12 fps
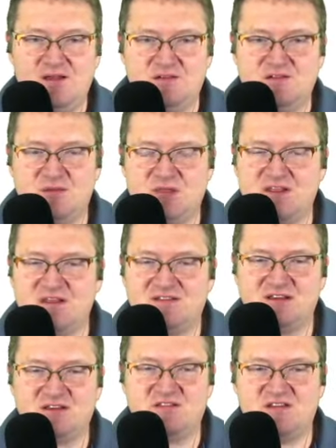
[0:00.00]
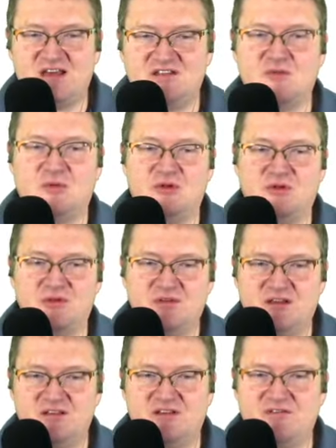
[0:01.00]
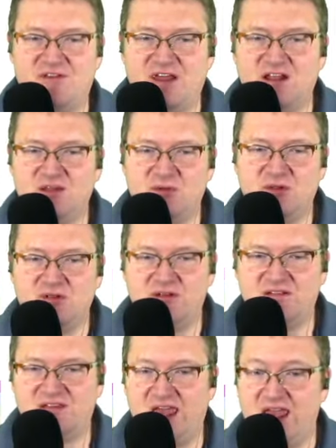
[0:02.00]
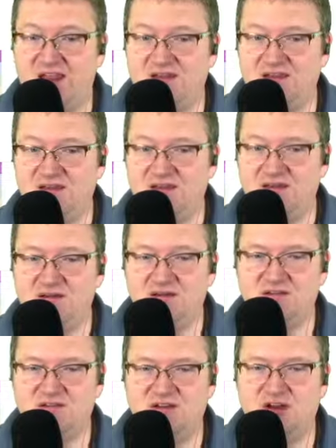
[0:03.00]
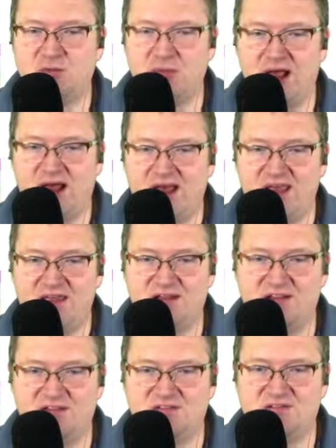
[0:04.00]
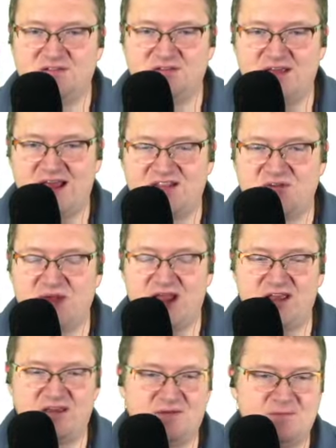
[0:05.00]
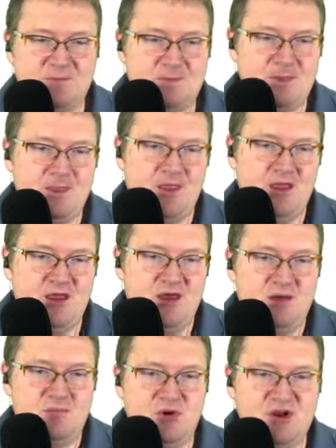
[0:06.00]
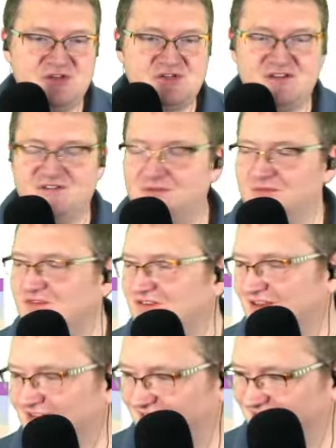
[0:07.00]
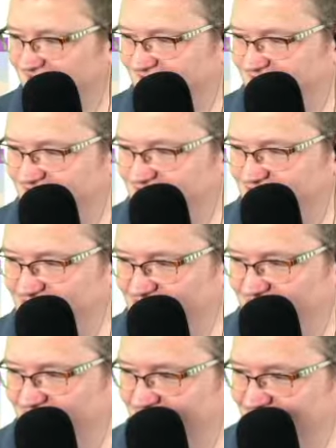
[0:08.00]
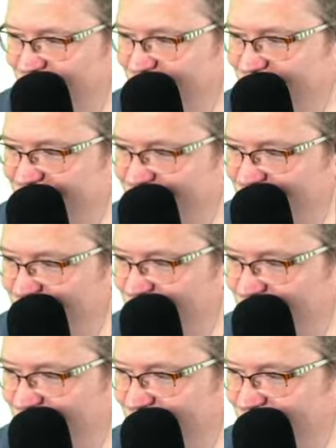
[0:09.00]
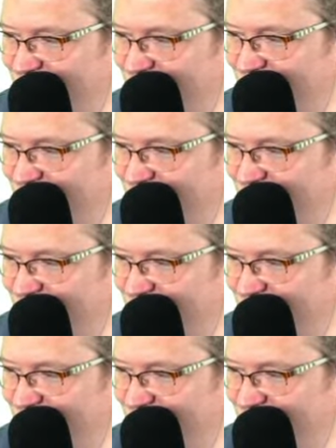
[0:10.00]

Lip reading: Something that's accessible is available, it's handy, it's nearby, and it's at the ready. Britishisms. Thank you for coming on today.